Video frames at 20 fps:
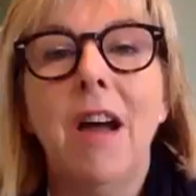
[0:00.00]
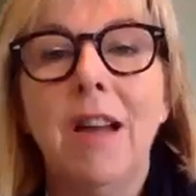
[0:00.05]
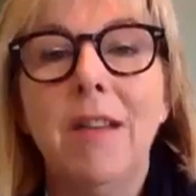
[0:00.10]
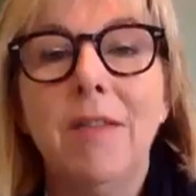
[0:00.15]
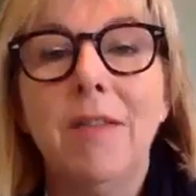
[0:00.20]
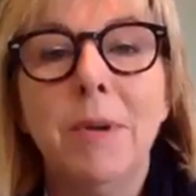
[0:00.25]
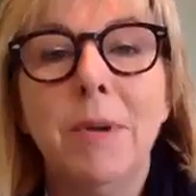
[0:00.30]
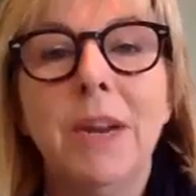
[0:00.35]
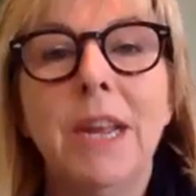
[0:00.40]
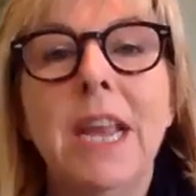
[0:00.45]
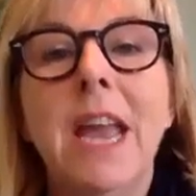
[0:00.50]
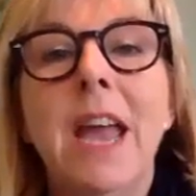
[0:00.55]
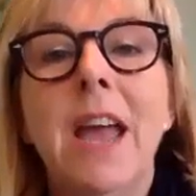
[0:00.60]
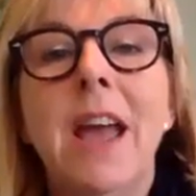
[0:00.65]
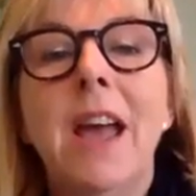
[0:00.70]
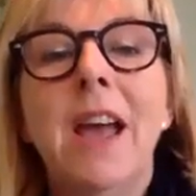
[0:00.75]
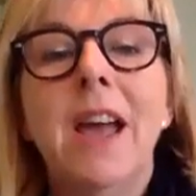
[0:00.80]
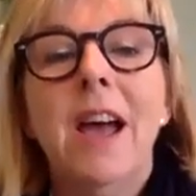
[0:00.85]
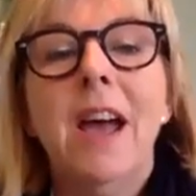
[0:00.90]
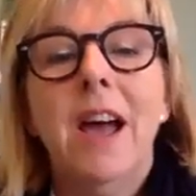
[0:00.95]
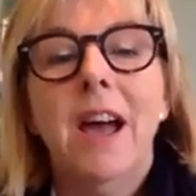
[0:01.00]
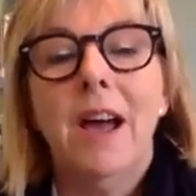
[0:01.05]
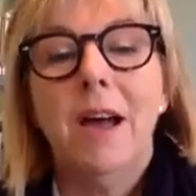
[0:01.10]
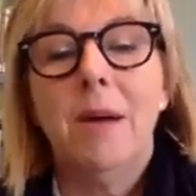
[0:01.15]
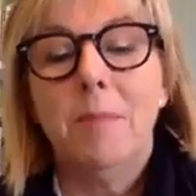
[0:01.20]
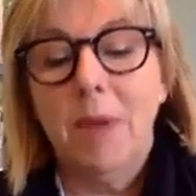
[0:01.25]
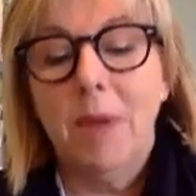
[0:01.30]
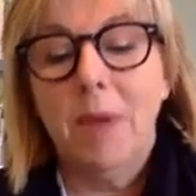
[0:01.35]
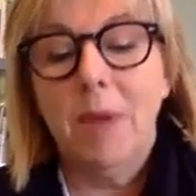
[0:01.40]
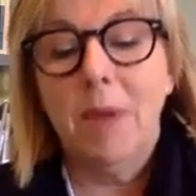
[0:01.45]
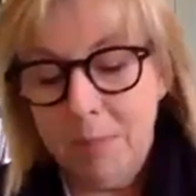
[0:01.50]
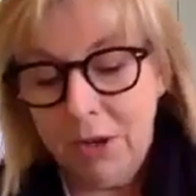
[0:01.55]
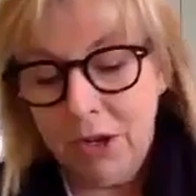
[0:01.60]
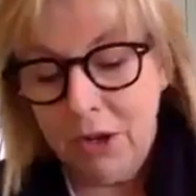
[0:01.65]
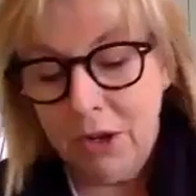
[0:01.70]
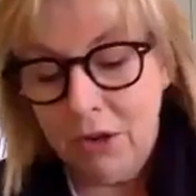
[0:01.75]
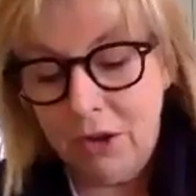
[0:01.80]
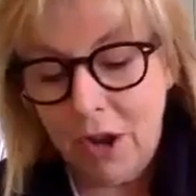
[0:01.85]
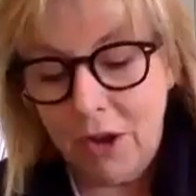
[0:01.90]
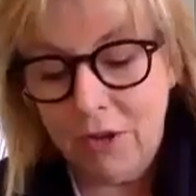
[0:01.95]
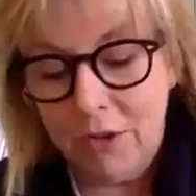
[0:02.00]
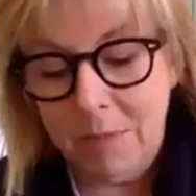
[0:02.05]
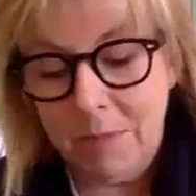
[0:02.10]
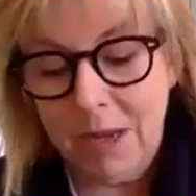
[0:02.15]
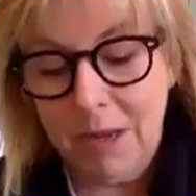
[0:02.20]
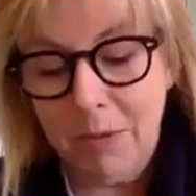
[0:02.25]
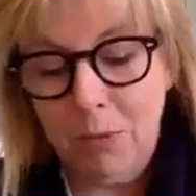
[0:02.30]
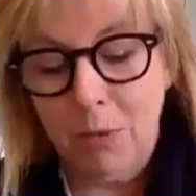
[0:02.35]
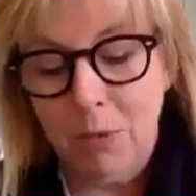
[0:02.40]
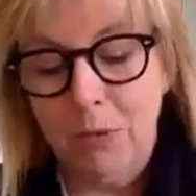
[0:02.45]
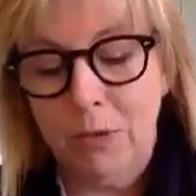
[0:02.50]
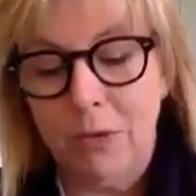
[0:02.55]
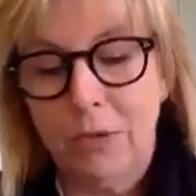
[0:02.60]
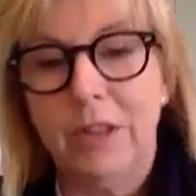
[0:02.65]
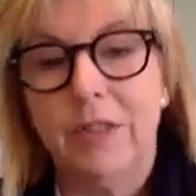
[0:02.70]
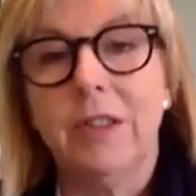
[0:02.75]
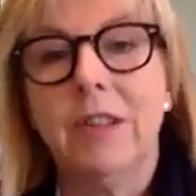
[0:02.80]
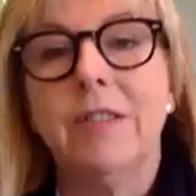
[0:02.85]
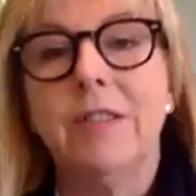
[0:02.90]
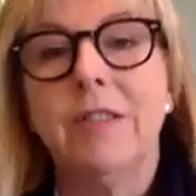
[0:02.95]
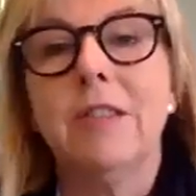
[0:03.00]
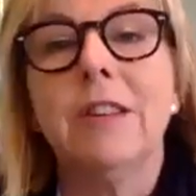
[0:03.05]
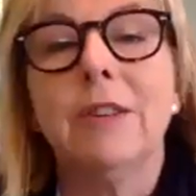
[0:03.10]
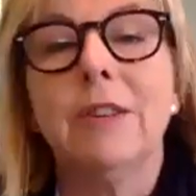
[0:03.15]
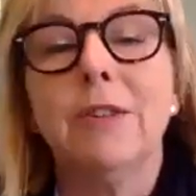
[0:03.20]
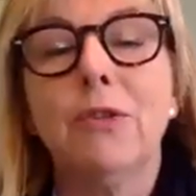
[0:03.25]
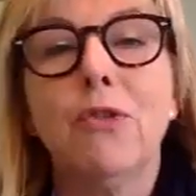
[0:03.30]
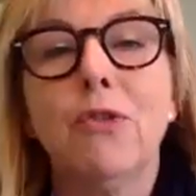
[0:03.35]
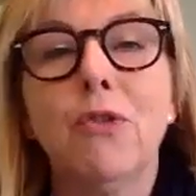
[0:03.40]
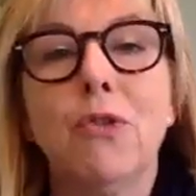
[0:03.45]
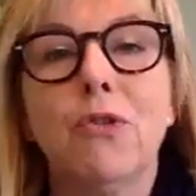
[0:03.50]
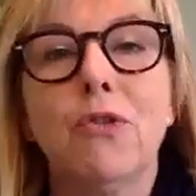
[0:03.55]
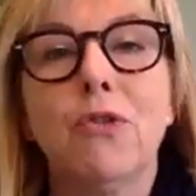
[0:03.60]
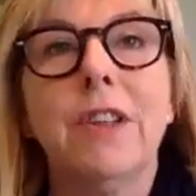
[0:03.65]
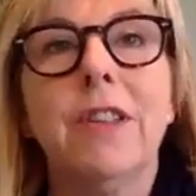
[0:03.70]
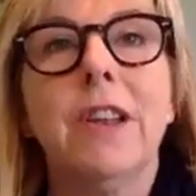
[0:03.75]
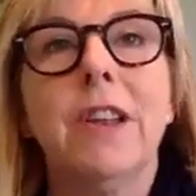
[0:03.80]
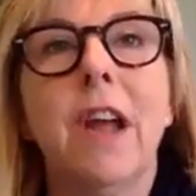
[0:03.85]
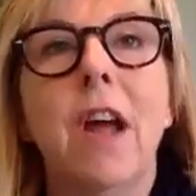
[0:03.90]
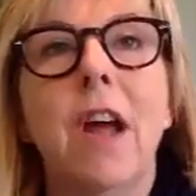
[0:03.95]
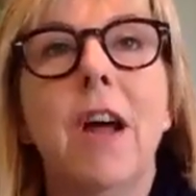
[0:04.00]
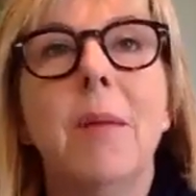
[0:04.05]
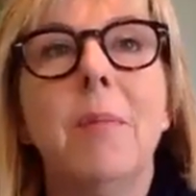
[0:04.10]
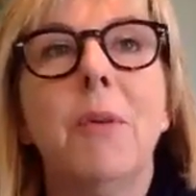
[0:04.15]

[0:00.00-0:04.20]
everybody. Anybody who knows me will think this is extraordinary that I'm